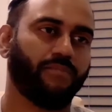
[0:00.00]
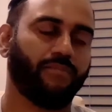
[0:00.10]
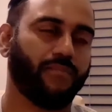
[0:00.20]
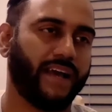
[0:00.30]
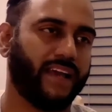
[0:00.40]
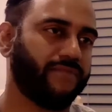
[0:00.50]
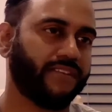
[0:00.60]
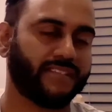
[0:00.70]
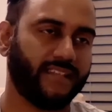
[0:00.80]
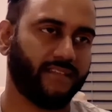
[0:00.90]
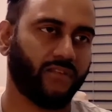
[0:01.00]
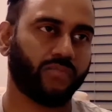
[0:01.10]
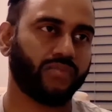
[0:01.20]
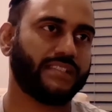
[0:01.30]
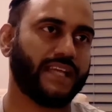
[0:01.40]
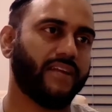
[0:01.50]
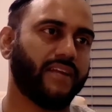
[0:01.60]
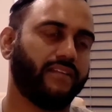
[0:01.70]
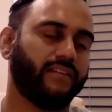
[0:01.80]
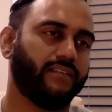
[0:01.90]
by every normal
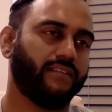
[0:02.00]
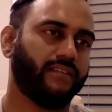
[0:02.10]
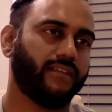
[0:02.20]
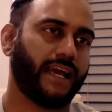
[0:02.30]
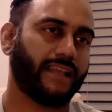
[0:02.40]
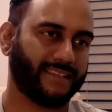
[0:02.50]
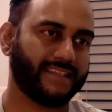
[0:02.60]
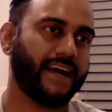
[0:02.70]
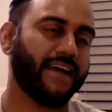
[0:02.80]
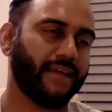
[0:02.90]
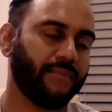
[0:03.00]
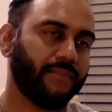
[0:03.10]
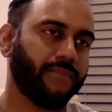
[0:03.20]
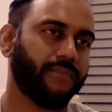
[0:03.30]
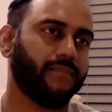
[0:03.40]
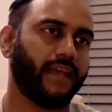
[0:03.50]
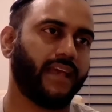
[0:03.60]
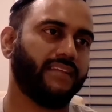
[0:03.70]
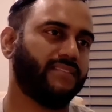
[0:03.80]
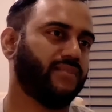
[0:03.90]
standard at the time,
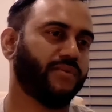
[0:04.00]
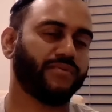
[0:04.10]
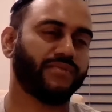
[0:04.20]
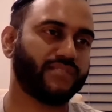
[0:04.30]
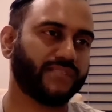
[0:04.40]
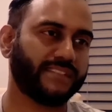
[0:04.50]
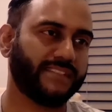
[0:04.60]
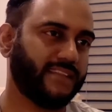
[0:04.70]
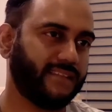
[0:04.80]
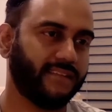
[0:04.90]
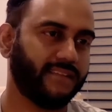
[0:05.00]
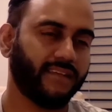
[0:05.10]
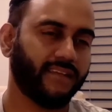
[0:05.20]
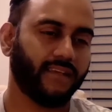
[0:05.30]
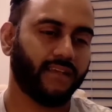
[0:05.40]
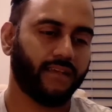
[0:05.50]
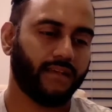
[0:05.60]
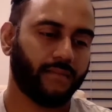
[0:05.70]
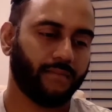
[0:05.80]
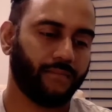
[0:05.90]
and no one was interested in,
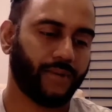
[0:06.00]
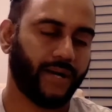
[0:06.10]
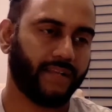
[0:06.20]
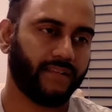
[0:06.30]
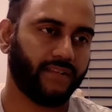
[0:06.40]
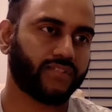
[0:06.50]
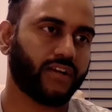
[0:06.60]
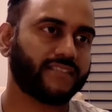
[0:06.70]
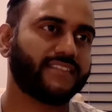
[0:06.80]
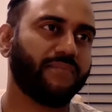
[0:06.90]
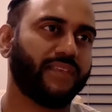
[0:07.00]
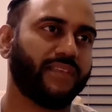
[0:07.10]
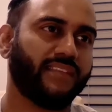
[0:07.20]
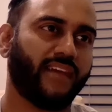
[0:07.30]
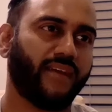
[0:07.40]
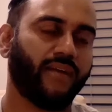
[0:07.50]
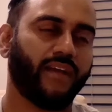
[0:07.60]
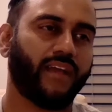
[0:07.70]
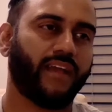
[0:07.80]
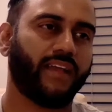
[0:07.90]
but you saw something
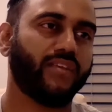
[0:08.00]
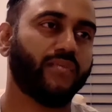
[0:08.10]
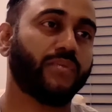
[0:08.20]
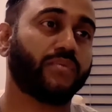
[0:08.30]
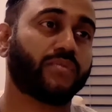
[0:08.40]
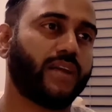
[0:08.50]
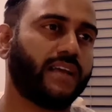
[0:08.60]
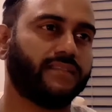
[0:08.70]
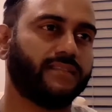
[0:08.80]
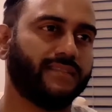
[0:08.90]
there and you would regret